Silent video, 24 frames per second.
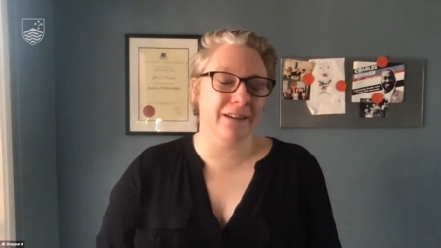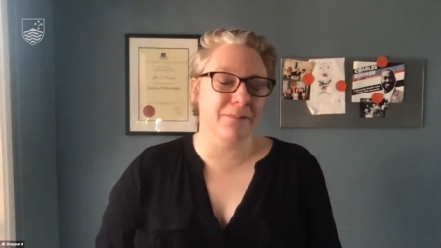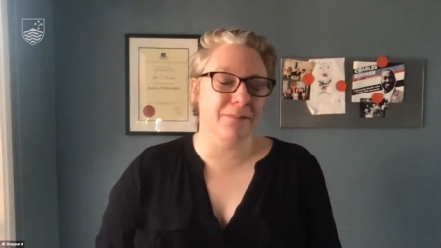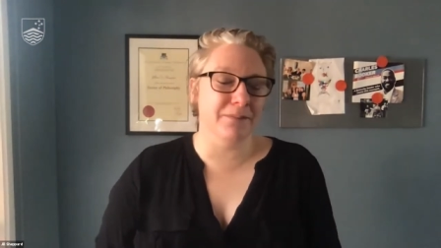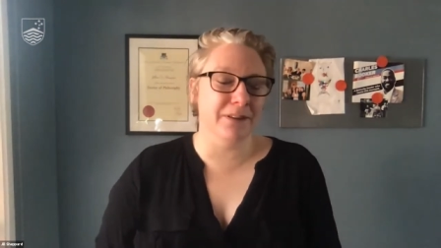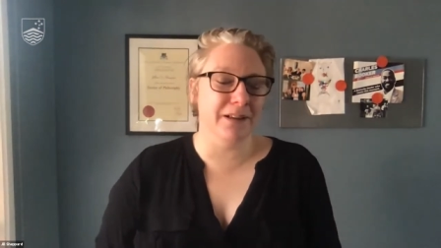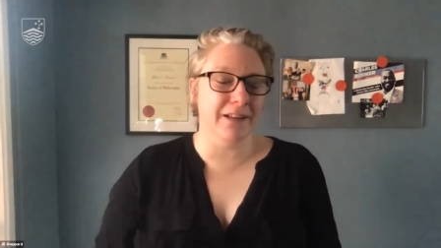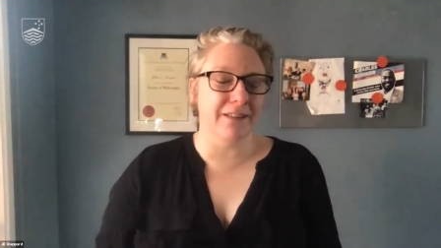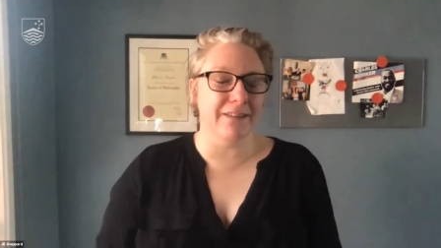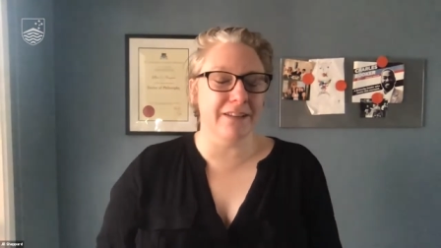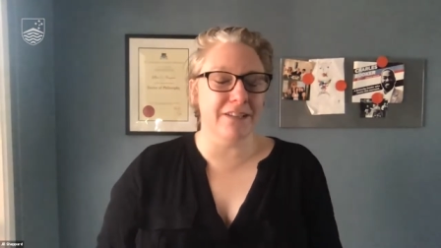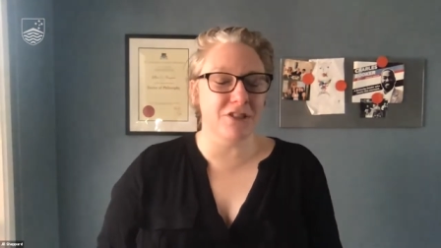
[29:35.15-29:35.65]

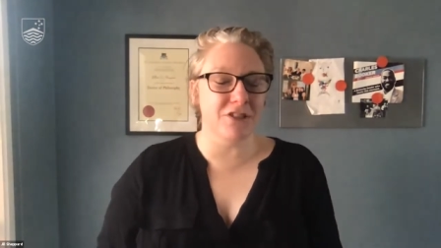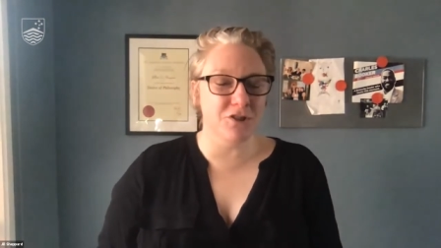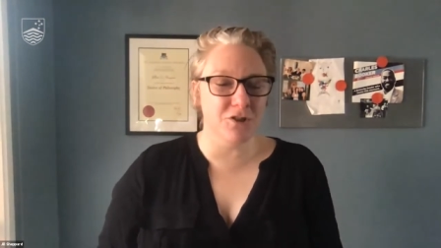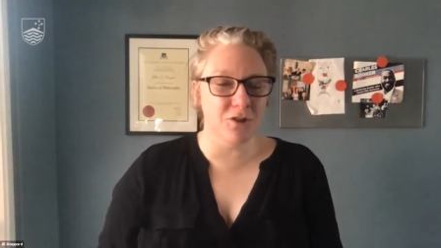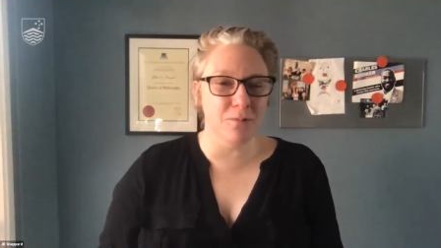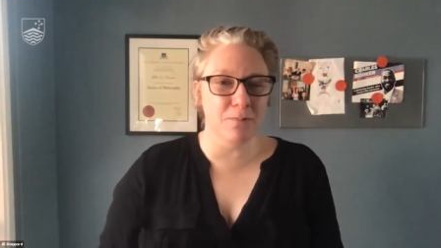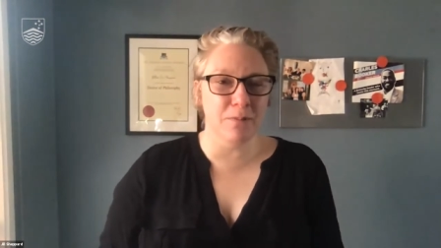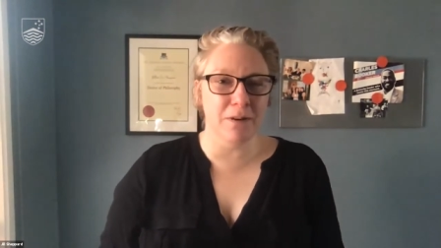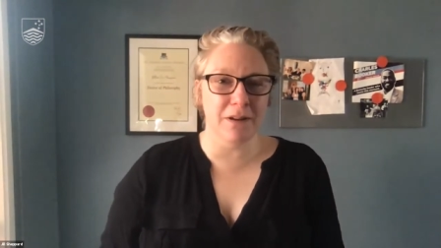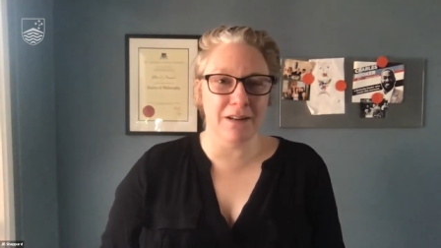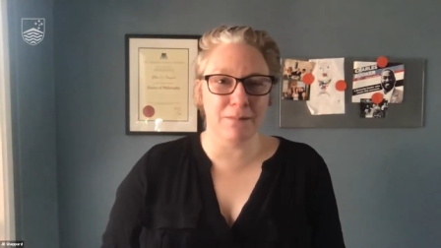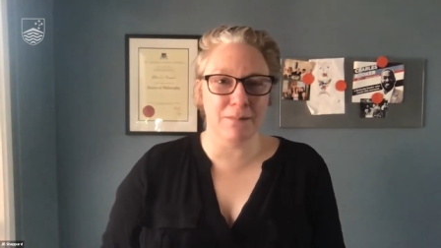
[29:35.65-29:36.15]
completely
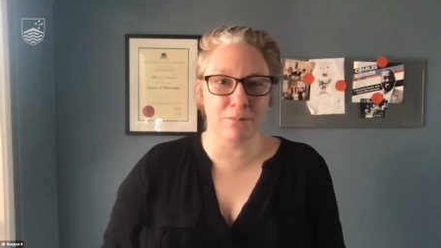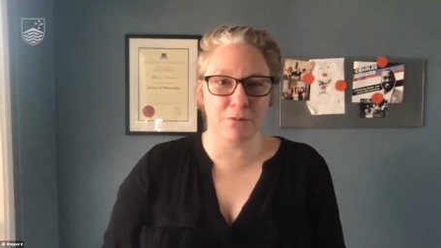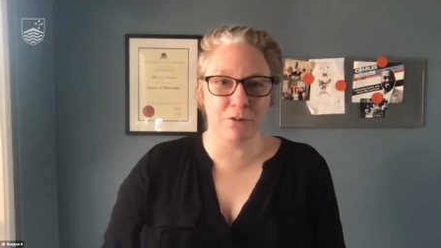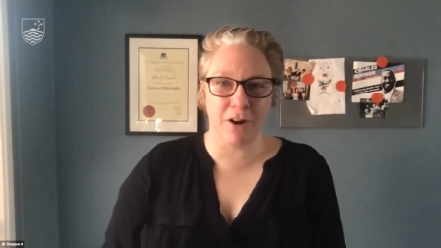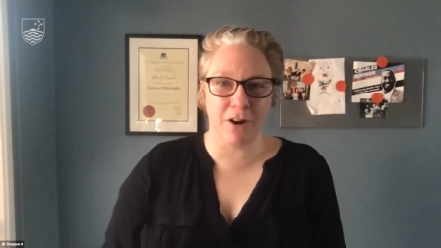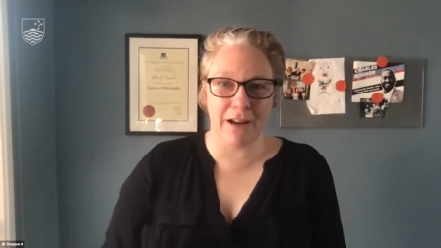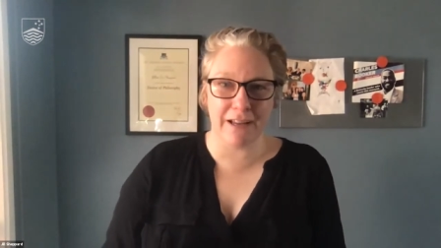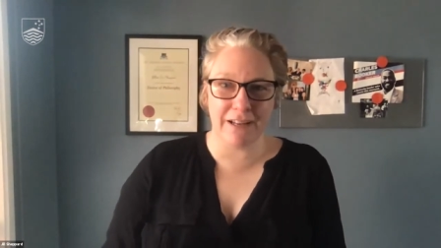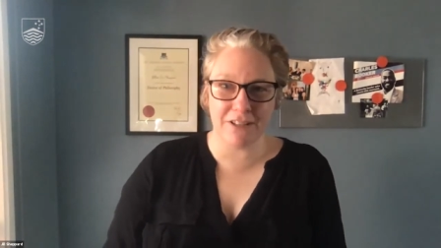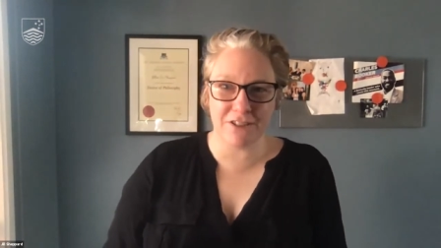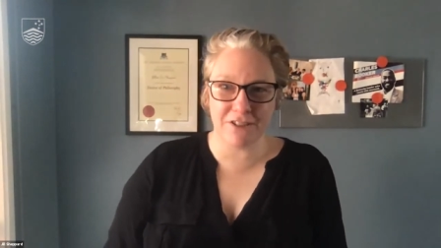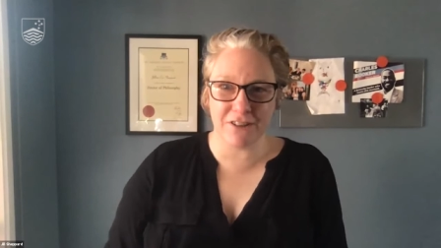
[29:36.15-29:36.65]
stupid, and
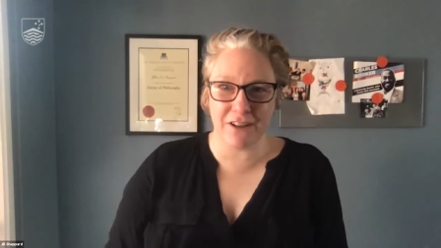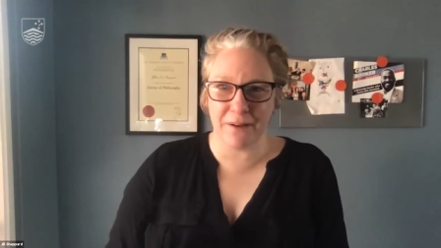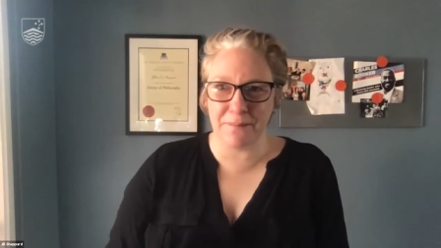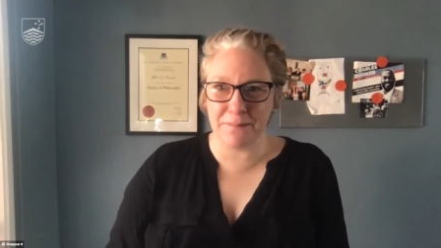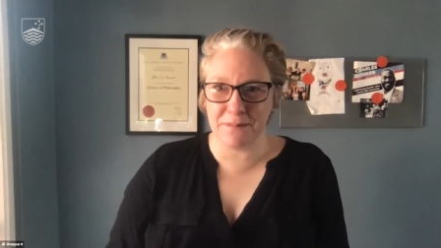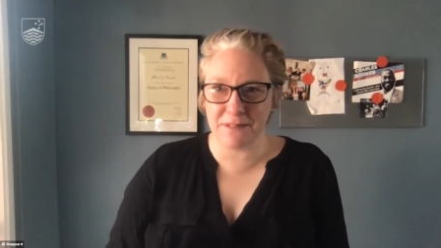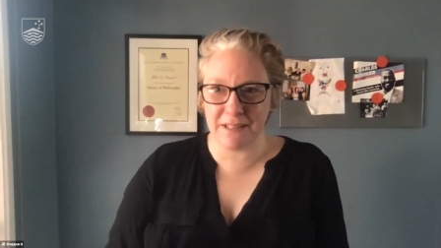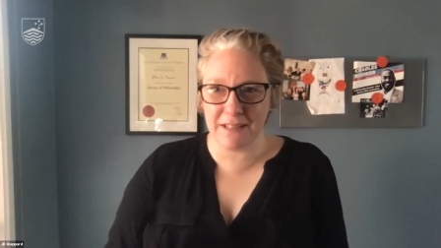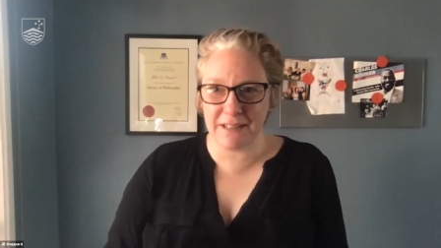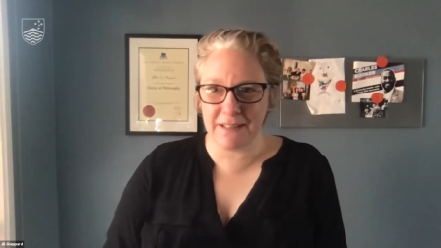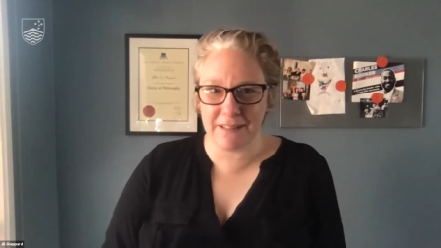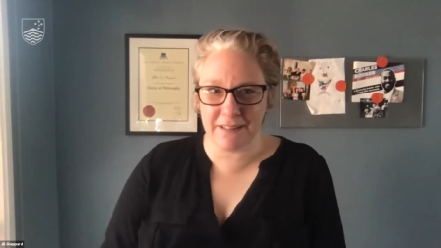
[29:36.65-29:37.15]
Brian
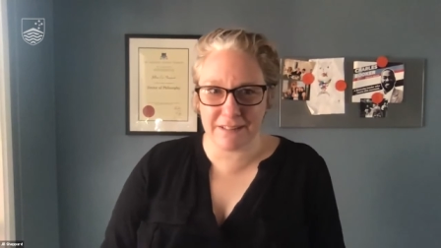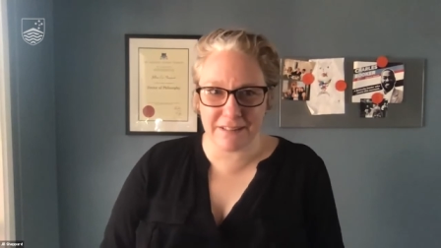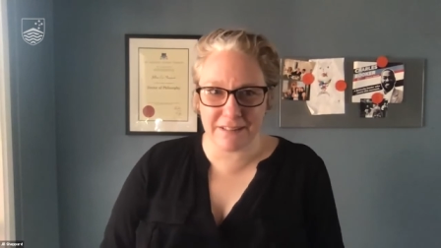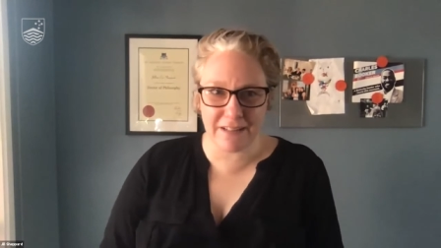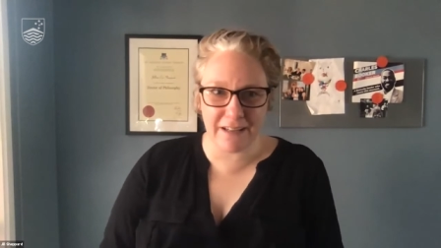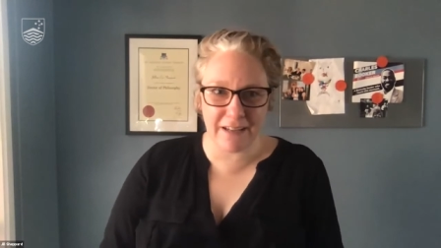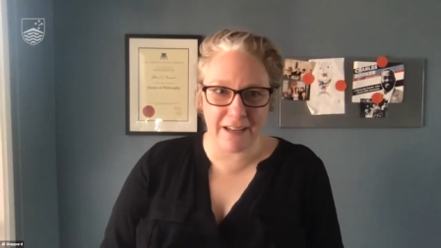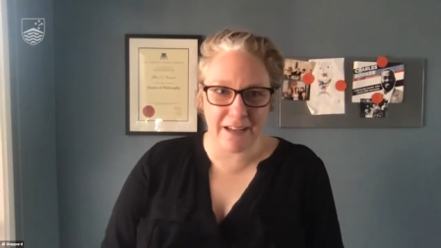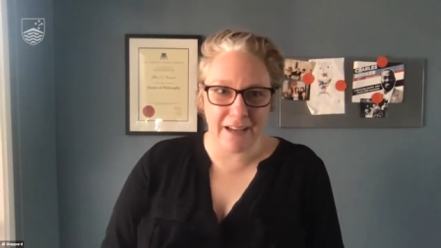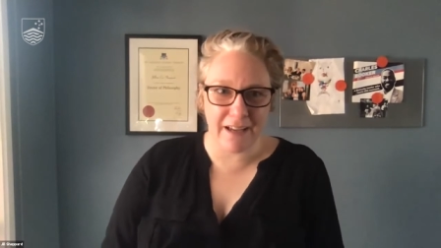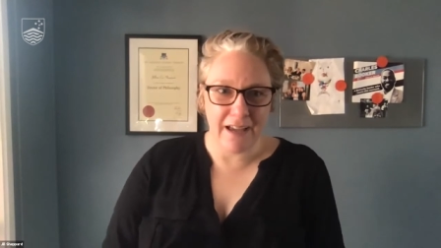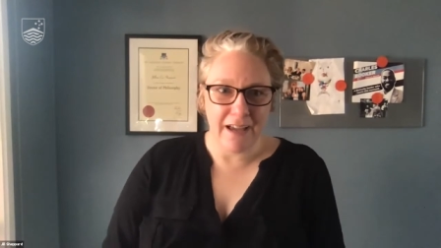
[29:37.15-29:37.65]
chimes in
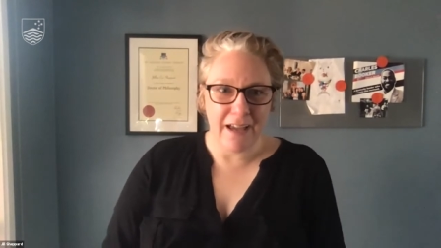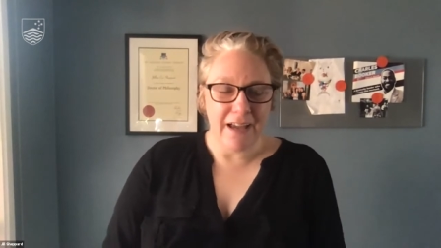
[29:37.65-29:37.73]
to